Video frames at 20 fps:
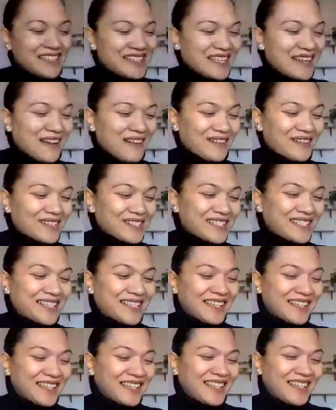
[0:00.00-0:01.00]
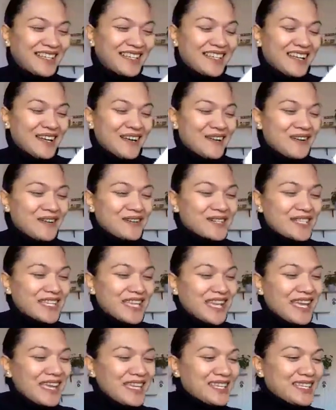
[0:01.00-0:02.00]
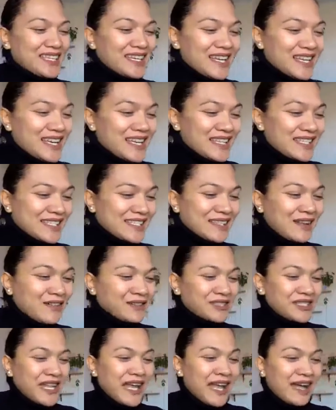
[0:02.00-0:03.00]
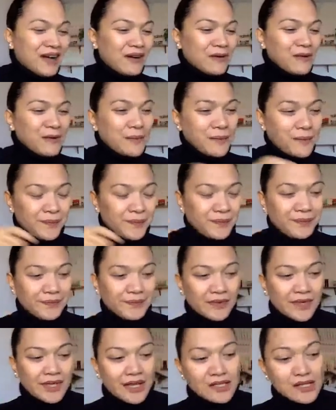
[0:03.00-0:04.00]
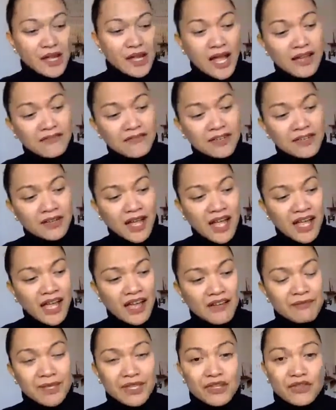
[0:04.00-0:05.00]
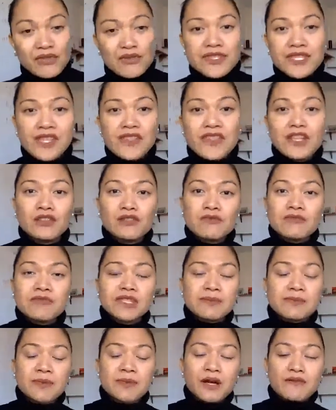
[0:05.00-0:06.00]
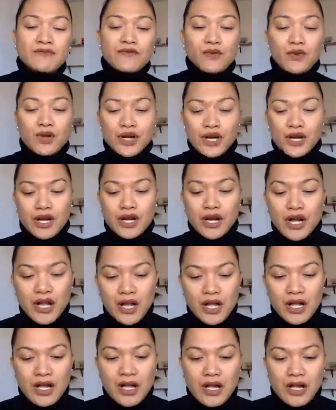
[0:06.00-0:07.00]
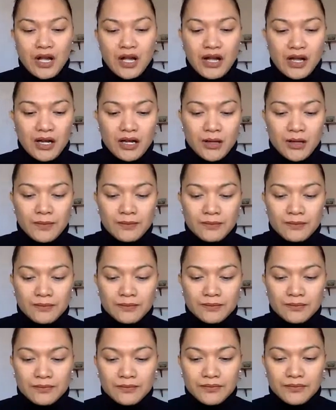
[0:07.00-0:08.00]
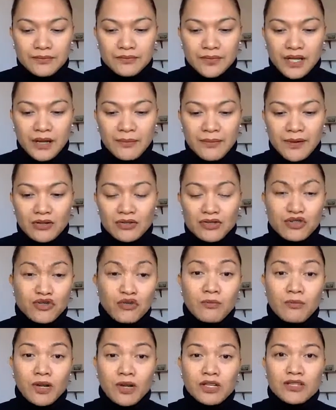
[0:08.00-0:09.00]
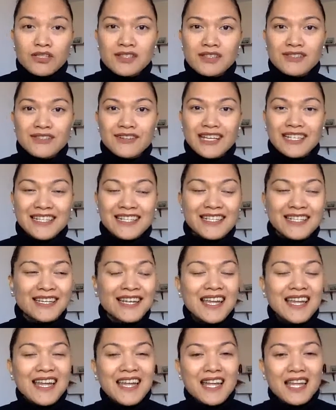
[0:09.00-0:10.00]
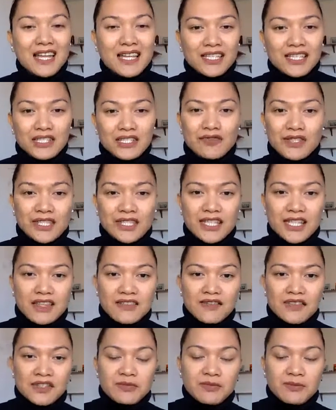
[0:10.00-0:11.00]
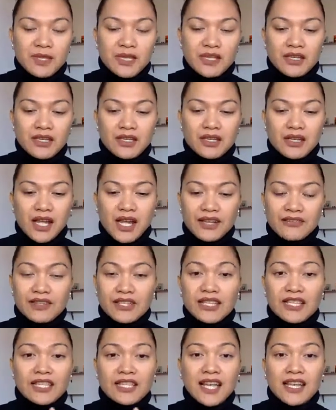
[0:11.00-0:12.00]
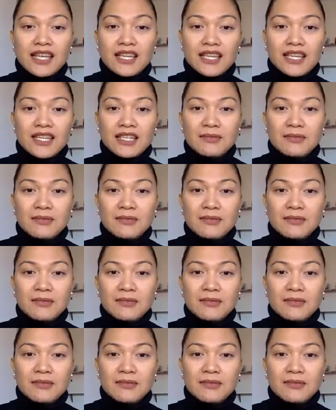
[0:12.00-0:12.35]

goes. Okay, so now I have been using the LumiSpa for about 2 months already. And I really like it